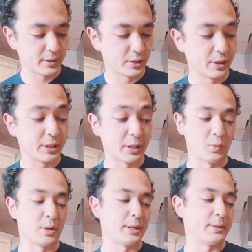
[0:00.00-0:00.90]
cooking
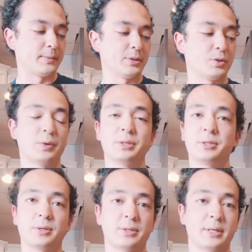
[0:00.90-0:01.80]
wine, soy
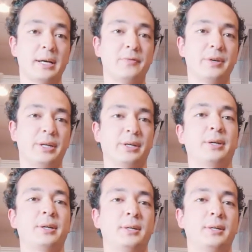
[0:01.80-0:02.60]
sauce, and vinegar.